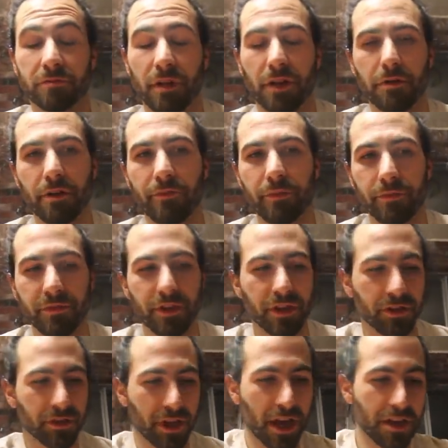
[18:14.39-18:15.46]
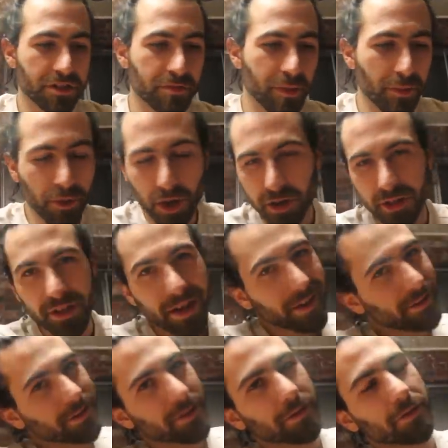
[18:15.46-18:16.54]
I don't have the cash in my pocket
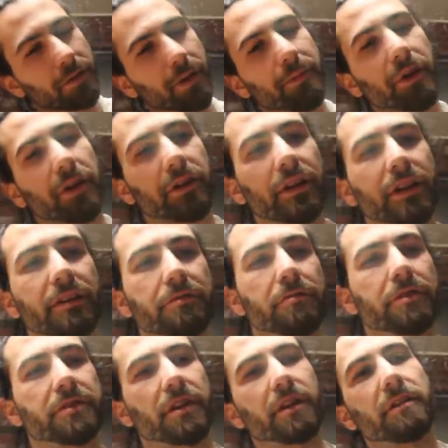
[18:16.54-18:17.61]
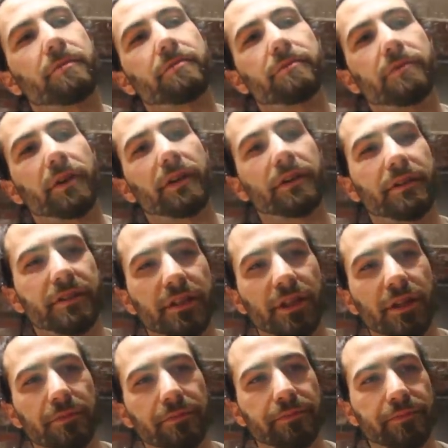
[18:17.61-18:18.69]
yet, so I'm not going to get too excited. But
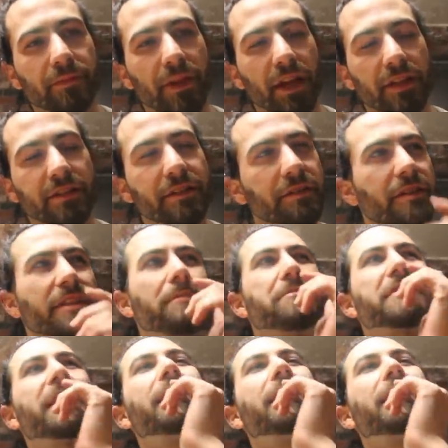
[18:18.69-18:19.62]
um, and I still think that was